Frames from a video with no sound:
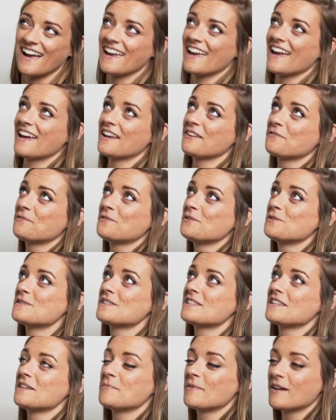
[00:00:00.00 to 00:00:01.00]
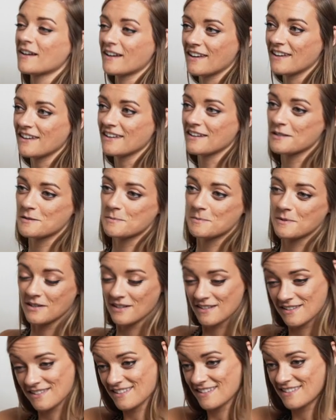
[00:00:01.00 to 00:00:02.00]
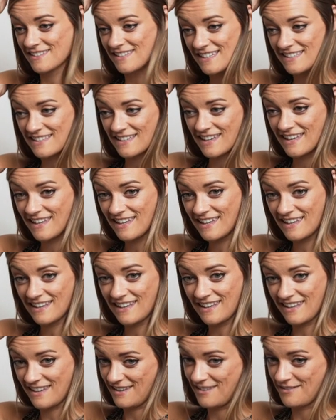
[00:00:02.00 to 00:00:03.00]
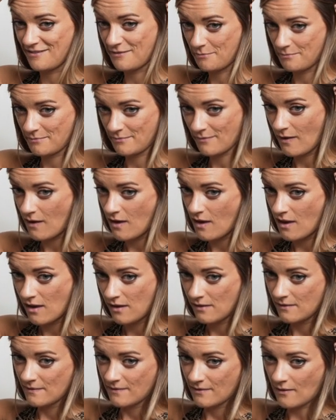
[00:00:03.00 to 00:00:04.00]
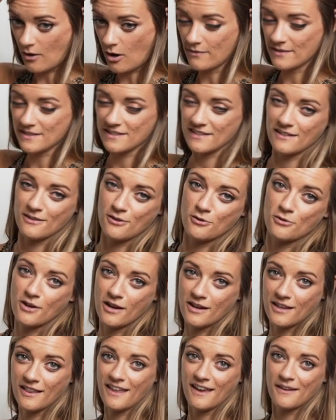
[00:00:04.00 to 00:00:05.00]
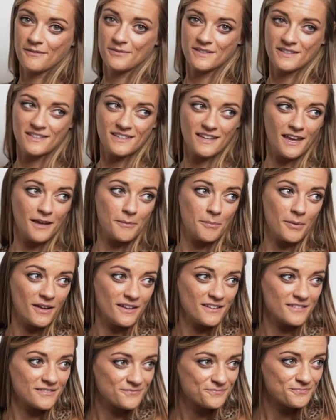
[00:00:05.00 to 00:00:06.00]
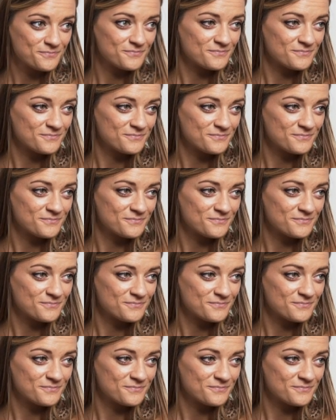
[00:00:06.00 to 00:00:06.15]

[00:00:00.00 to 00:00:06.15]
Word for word: I had a few sea monkey experiences as a kid and obviously they're not alive today, but